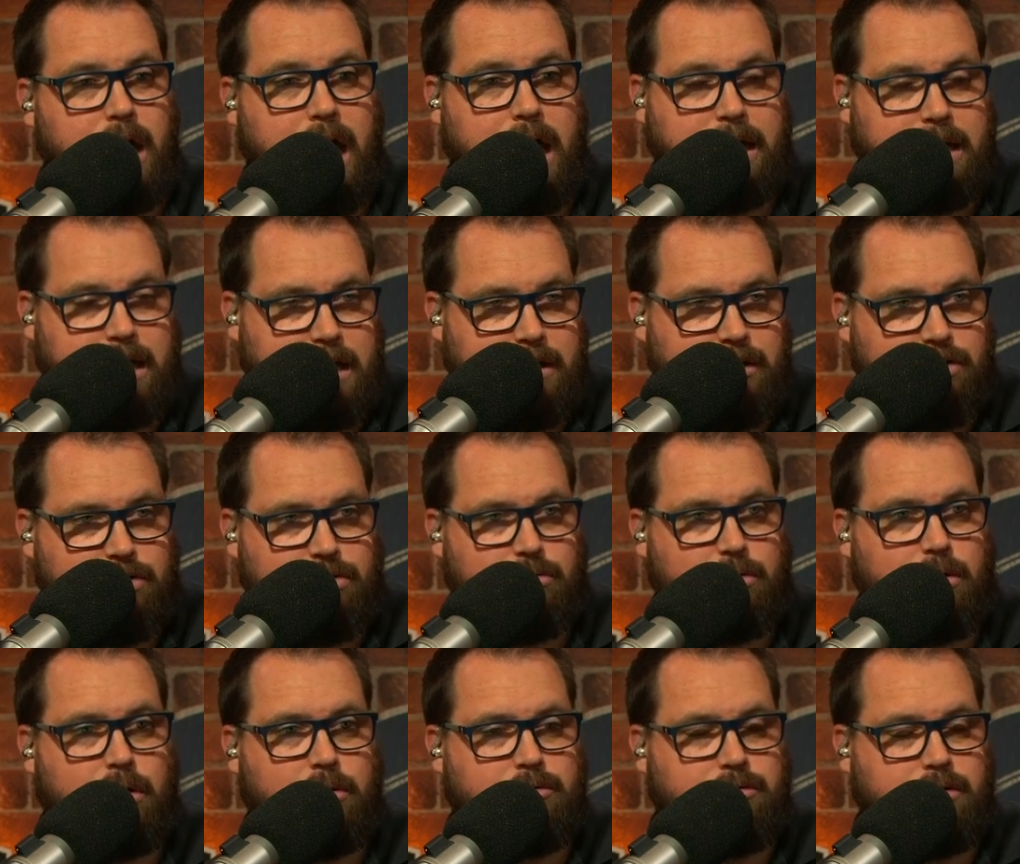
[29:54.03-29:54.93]
and can
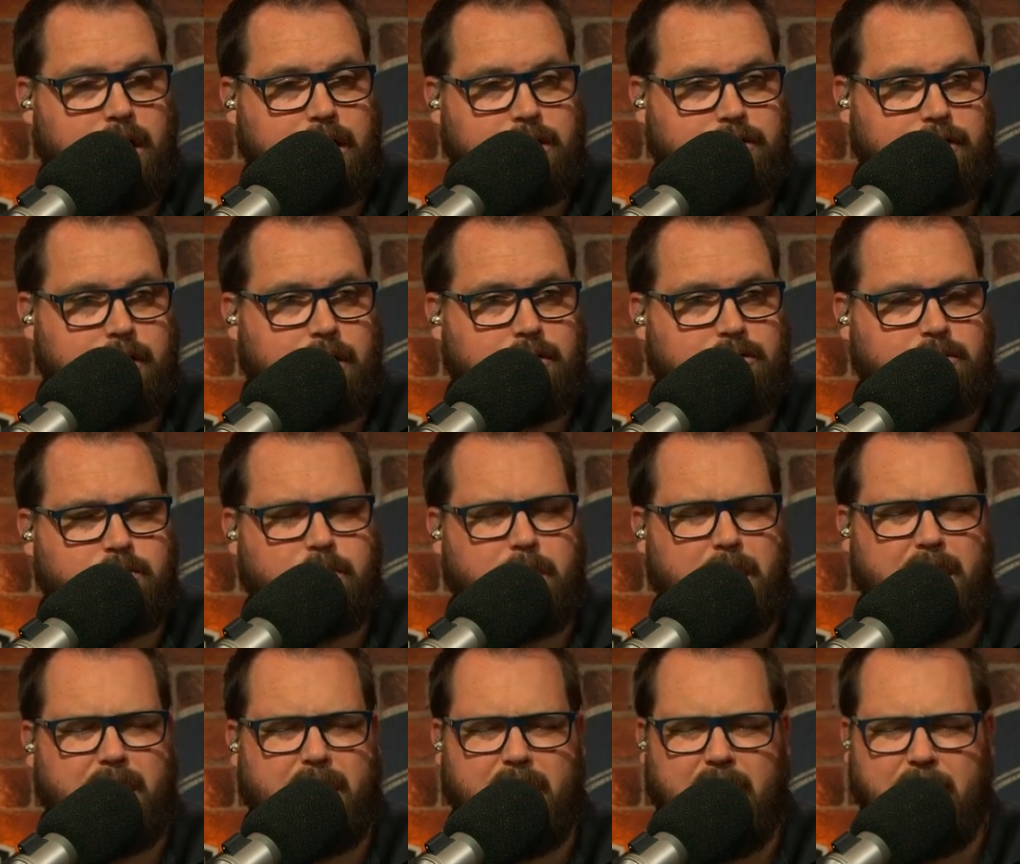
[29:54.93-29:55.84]
throw touchdowns
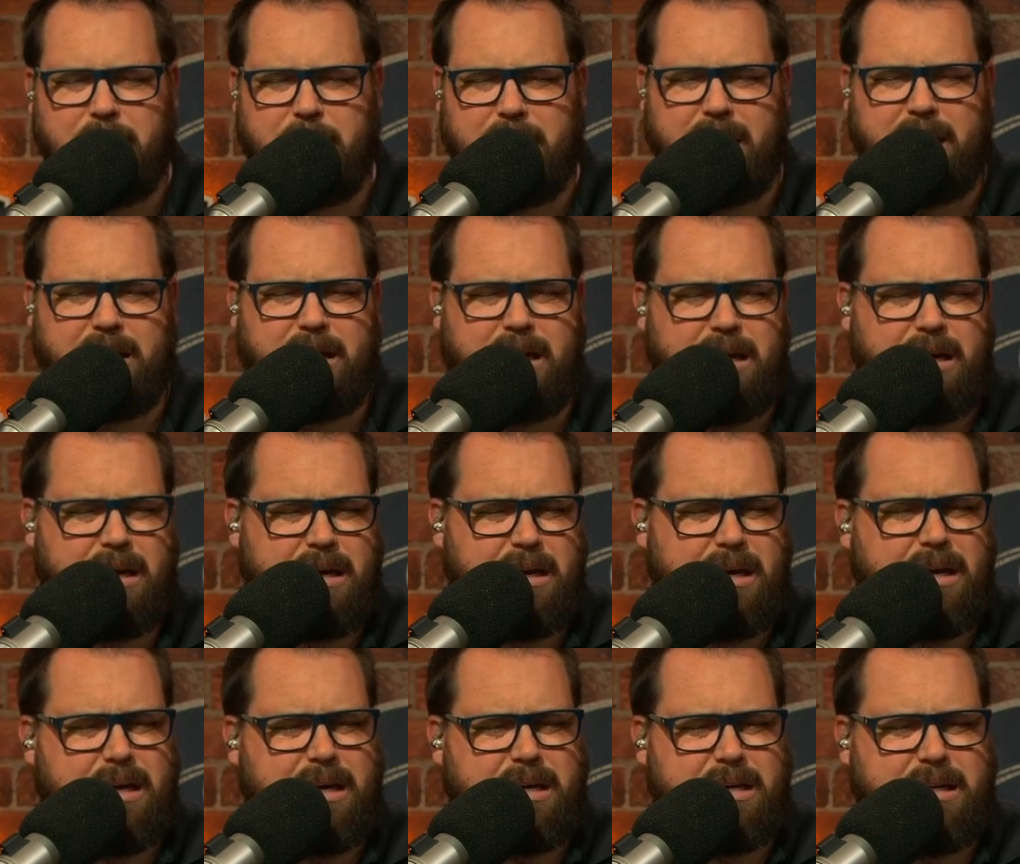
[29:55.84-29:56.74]
i mean
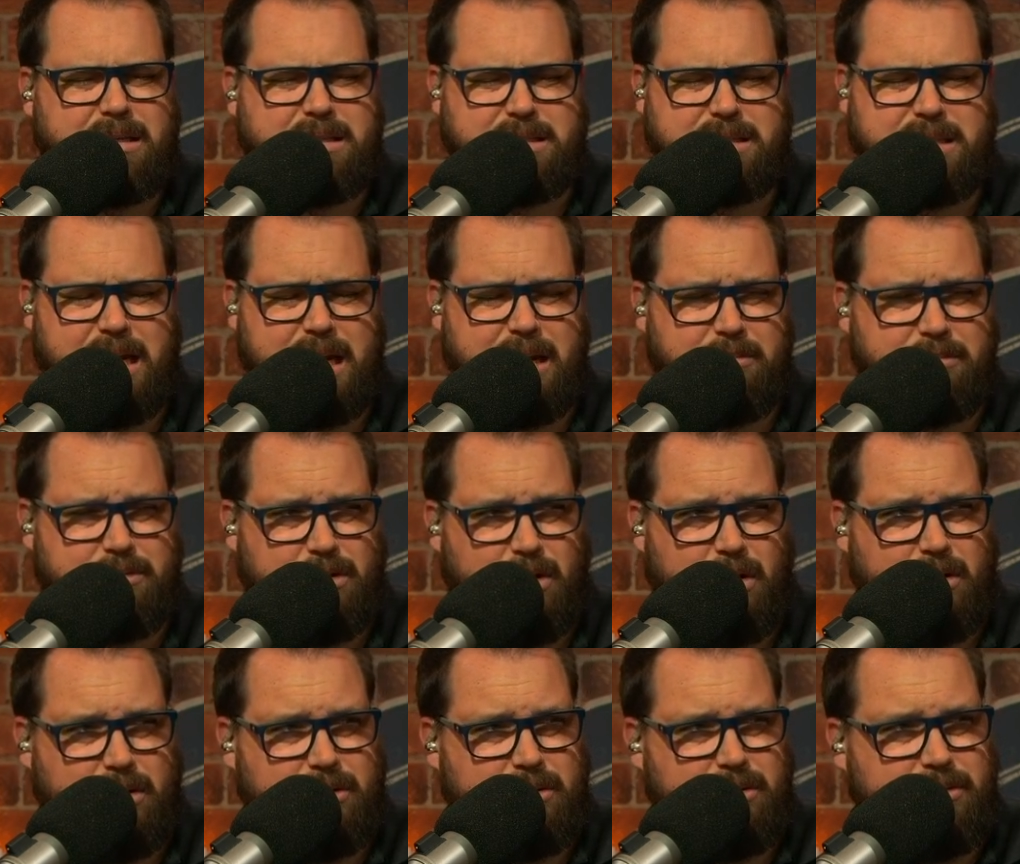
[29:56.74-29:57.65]
sam
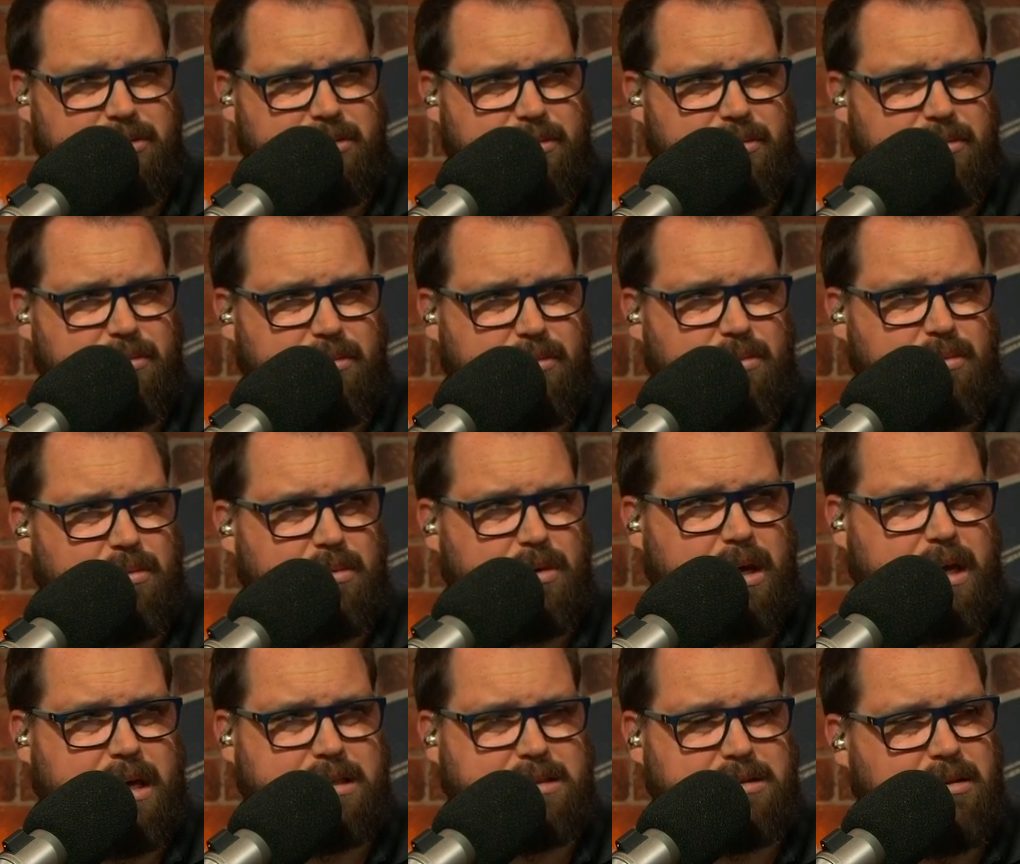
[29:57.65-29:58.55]
darnold
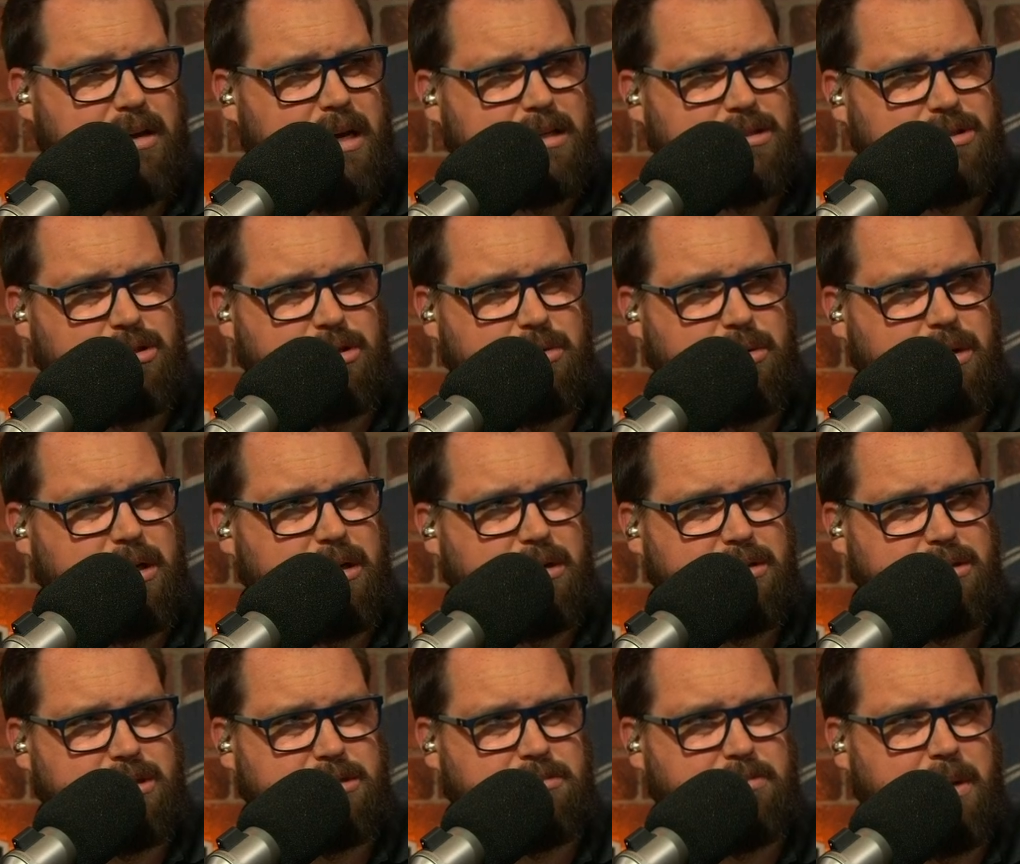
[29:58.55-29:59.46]
his last two
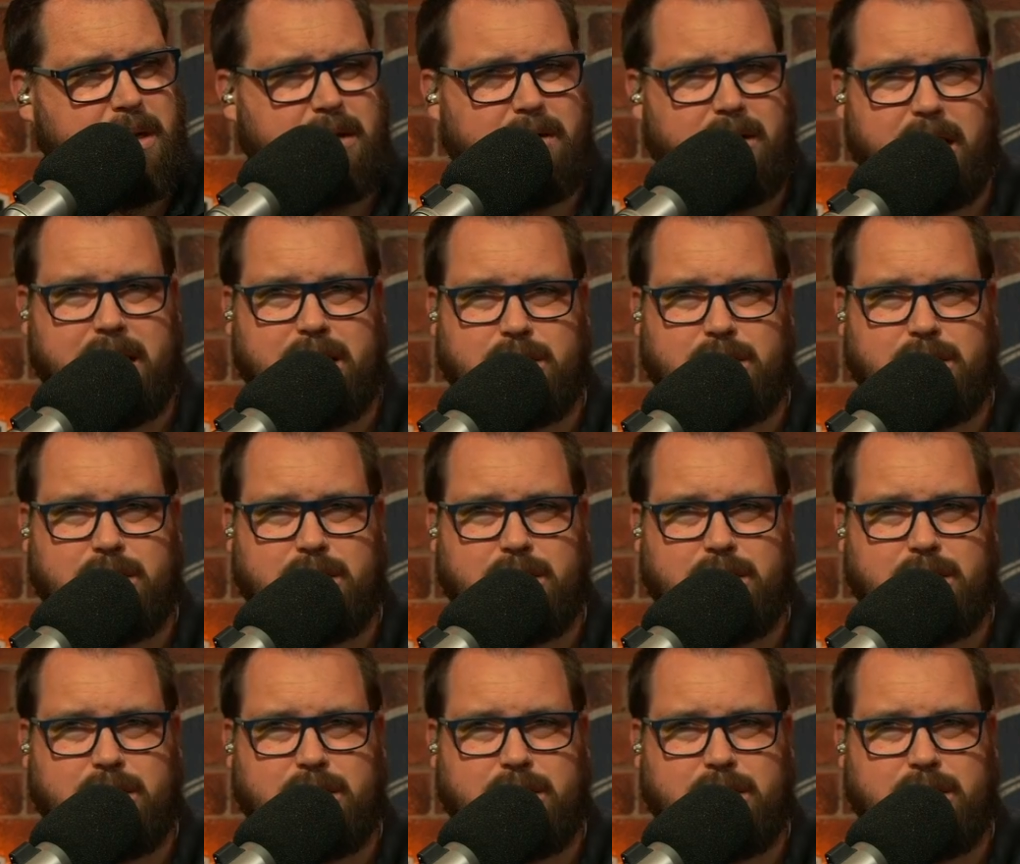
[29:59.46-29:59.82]
years has been yeah.